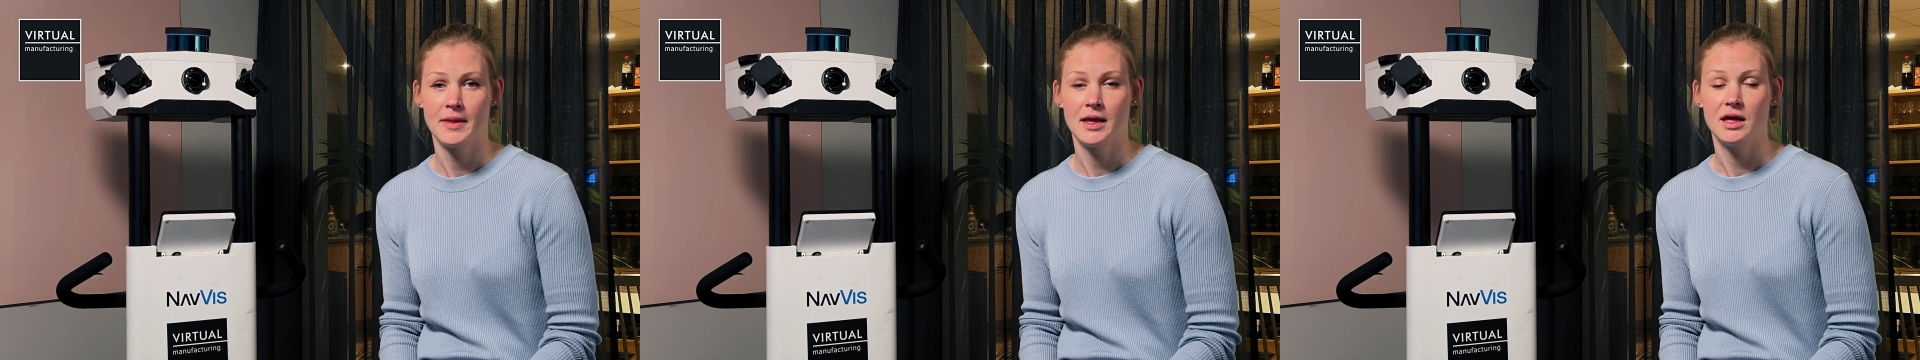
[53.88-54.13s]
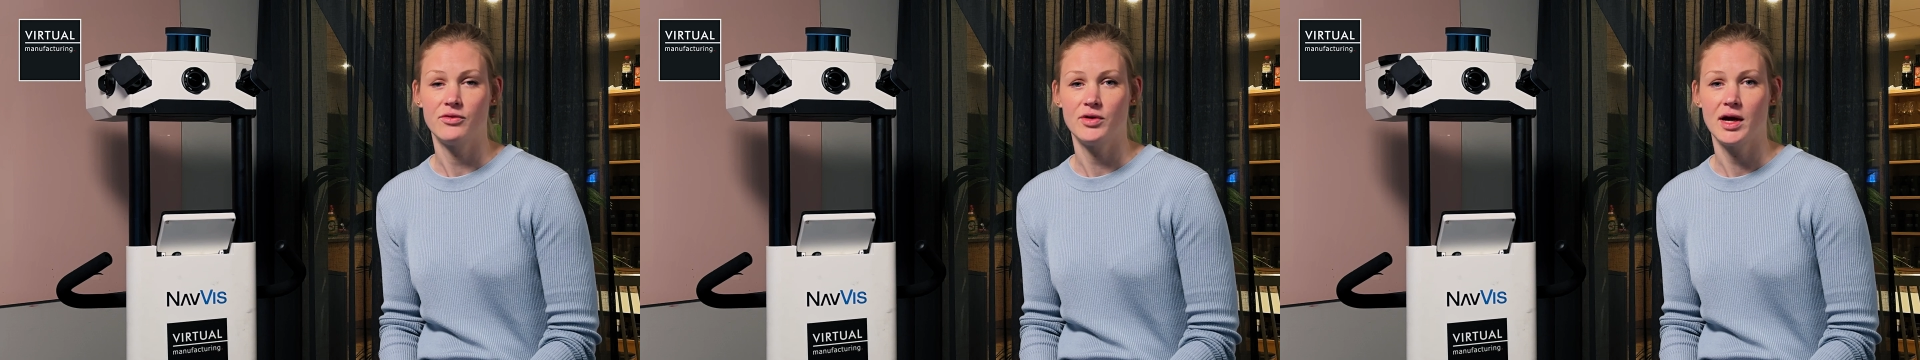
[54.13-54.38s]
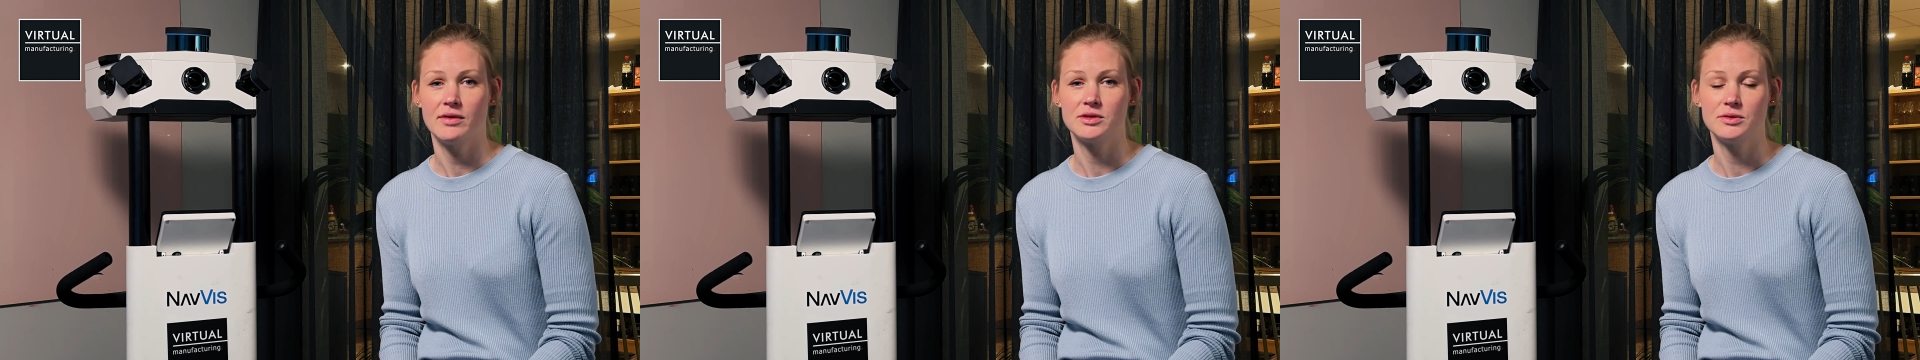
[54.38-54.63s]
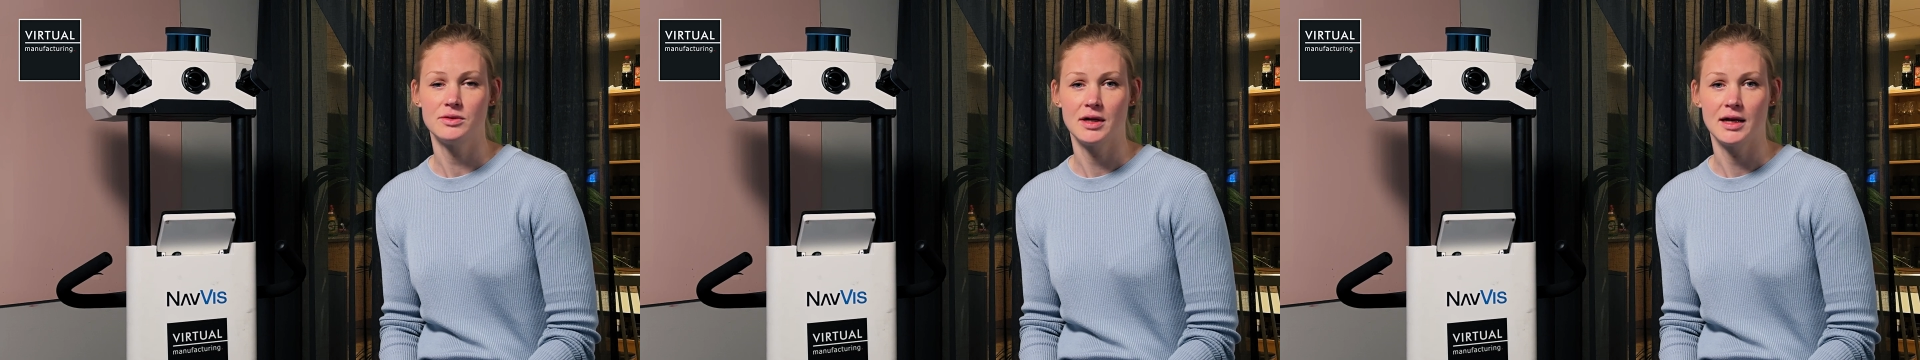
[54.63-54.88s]
if you have a
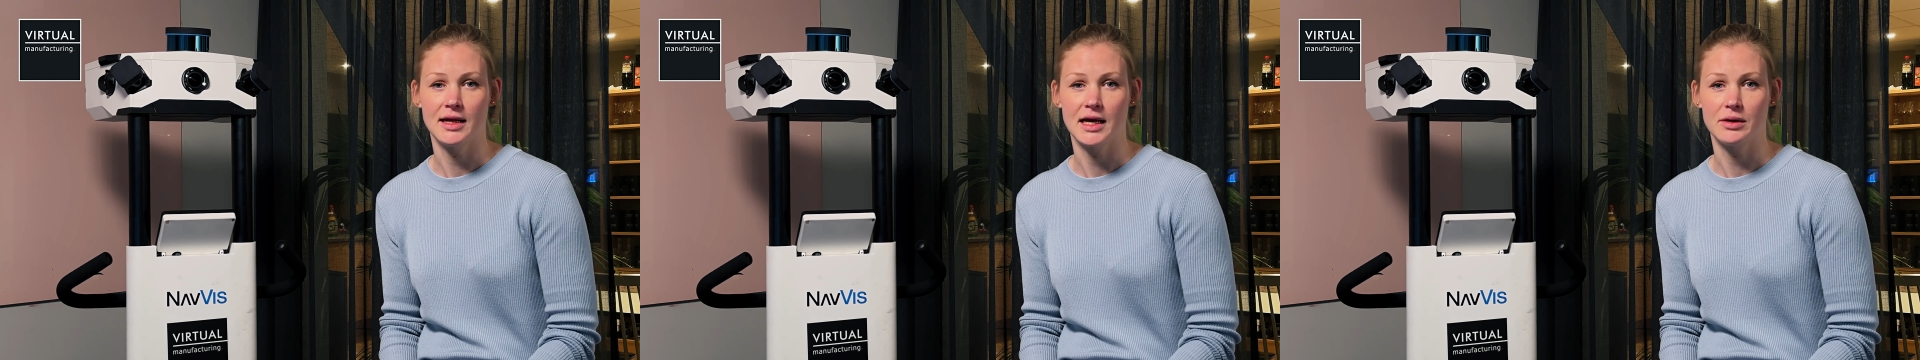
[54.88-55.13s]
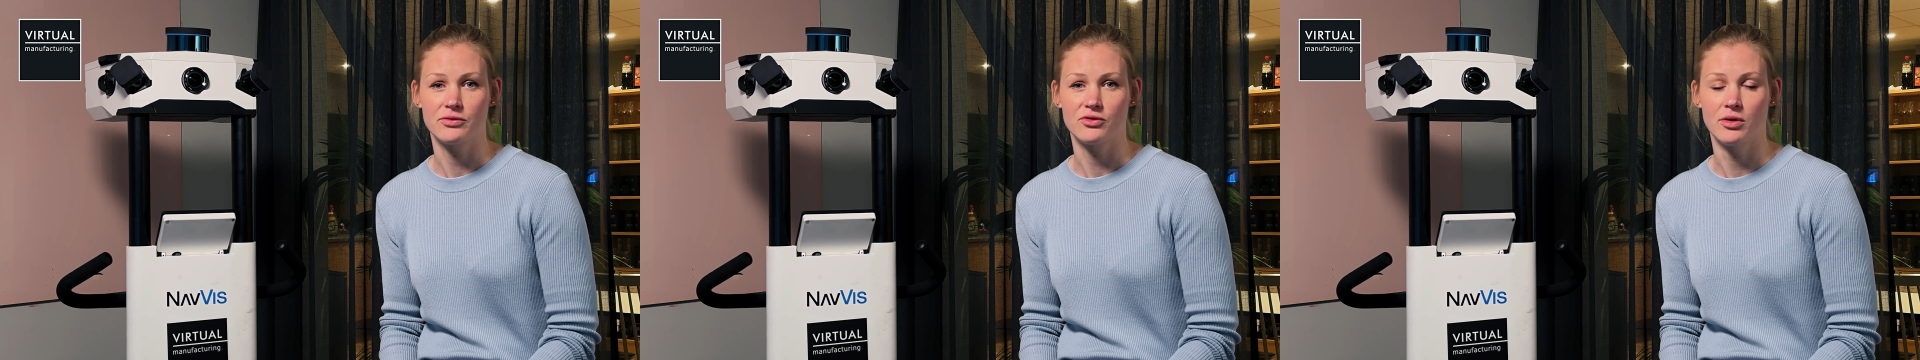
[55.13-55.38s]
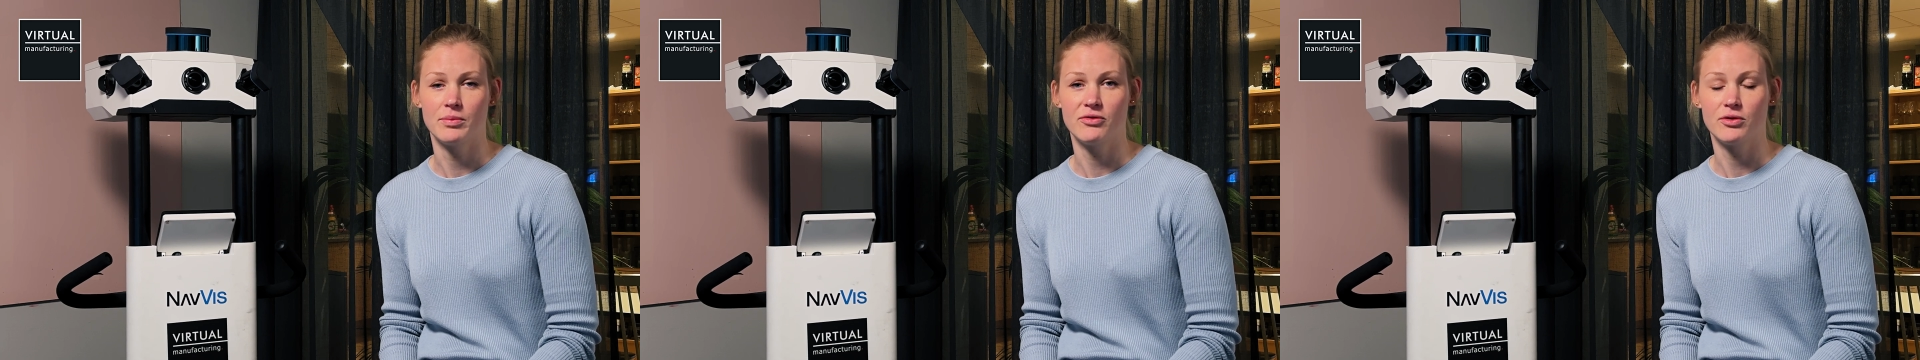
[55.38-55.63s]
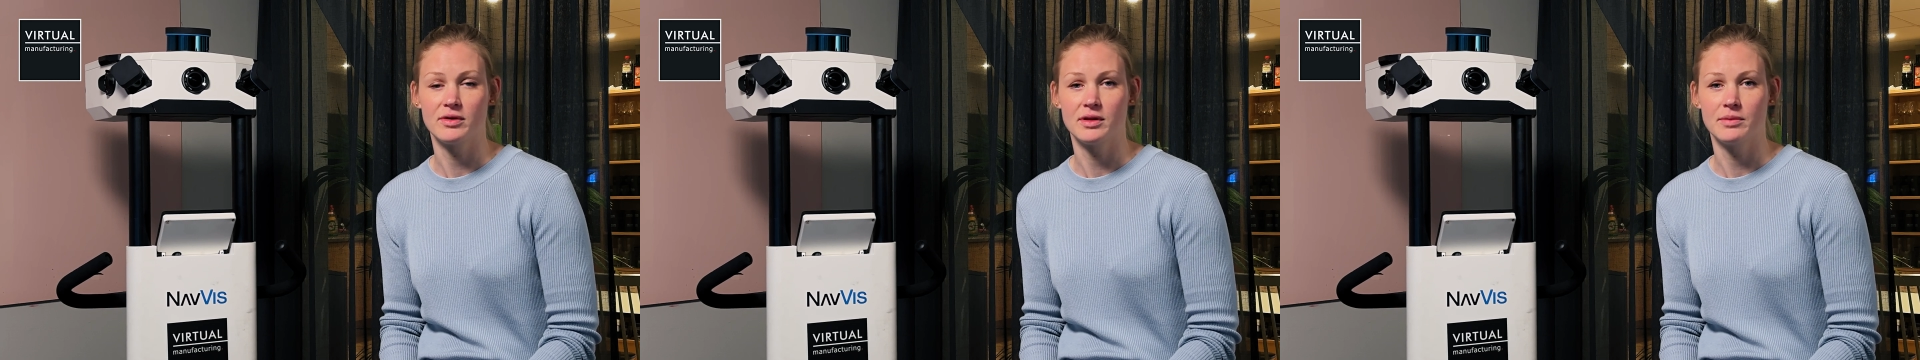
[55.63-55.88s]
2D layout from
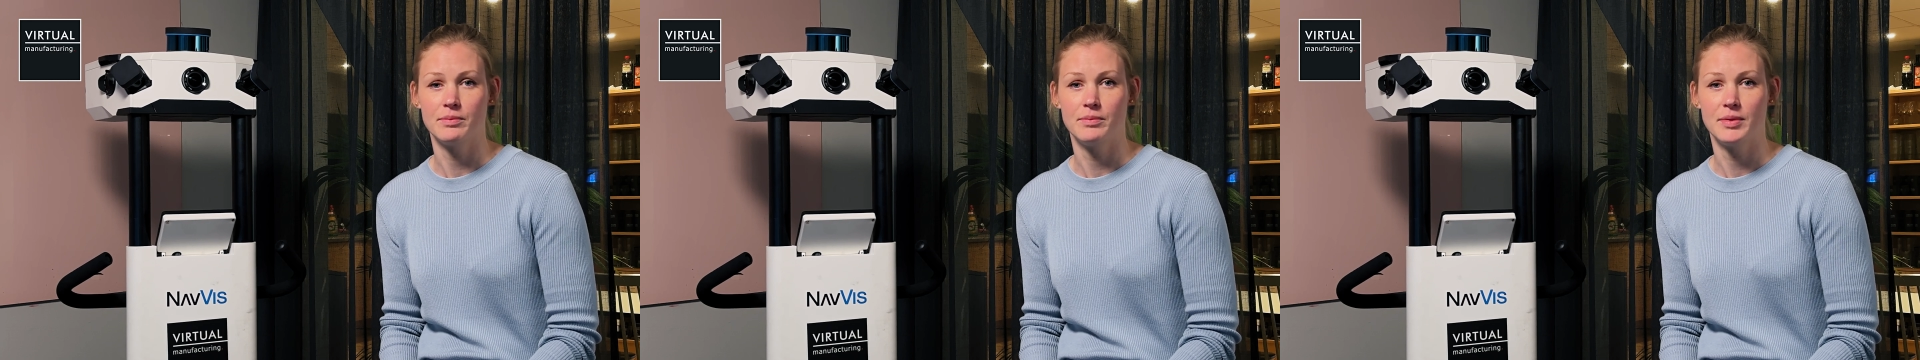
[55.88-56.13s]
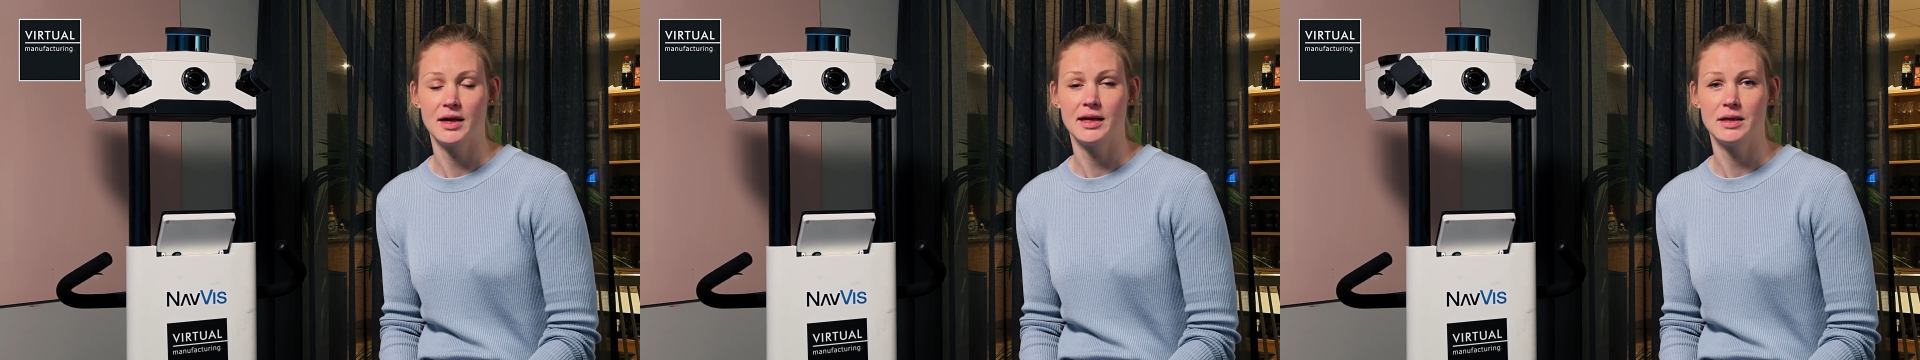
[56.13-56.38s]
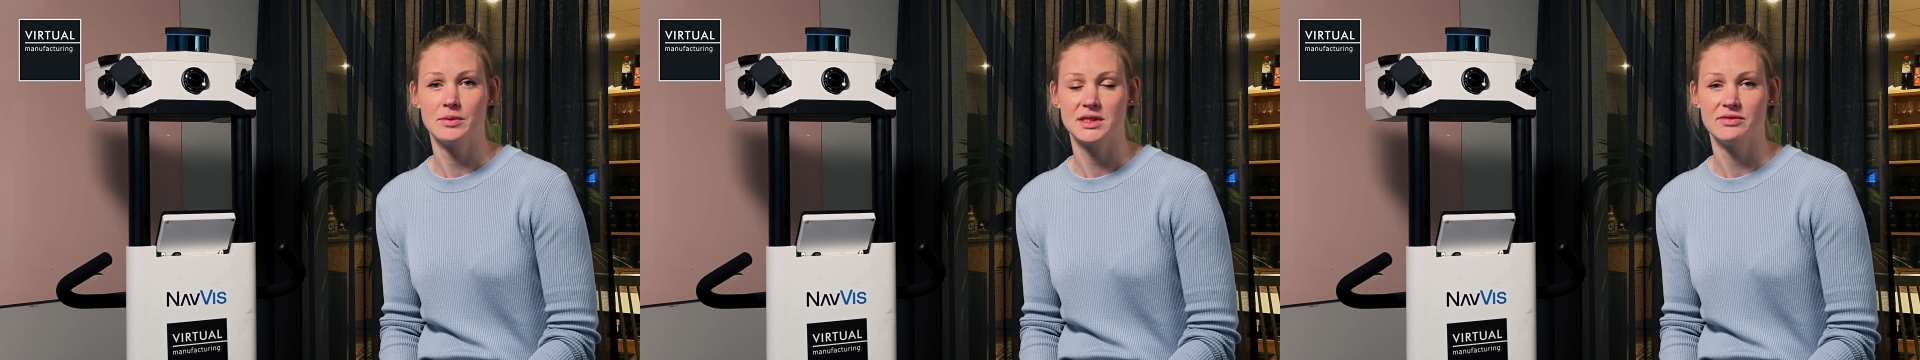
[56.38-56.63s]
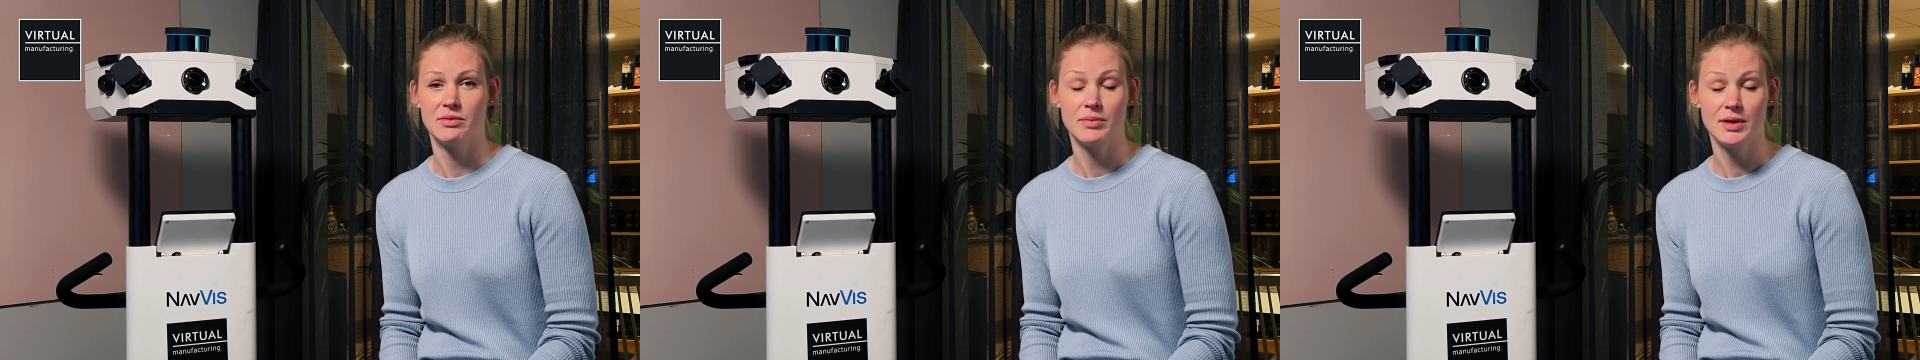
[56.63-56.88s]
before the building was
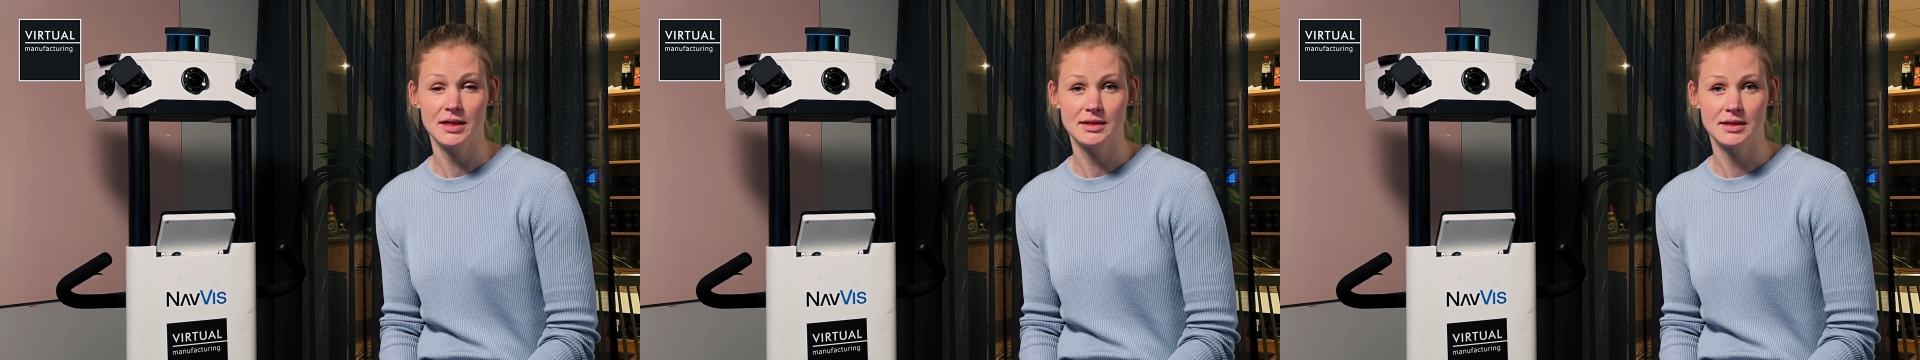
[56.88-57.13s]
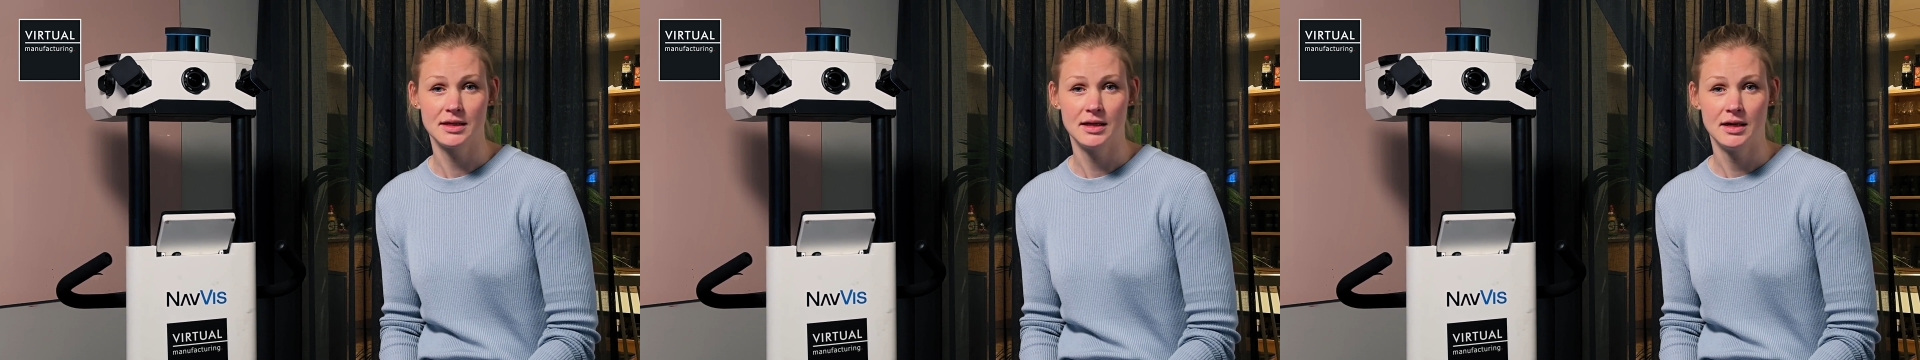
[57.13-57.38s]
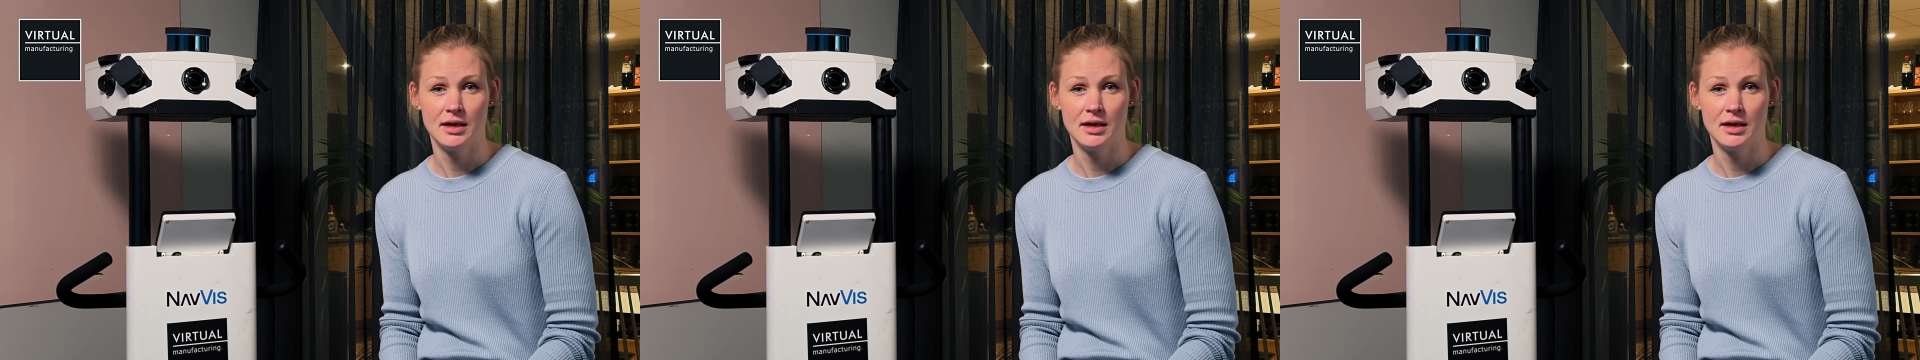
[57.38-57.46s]
even built,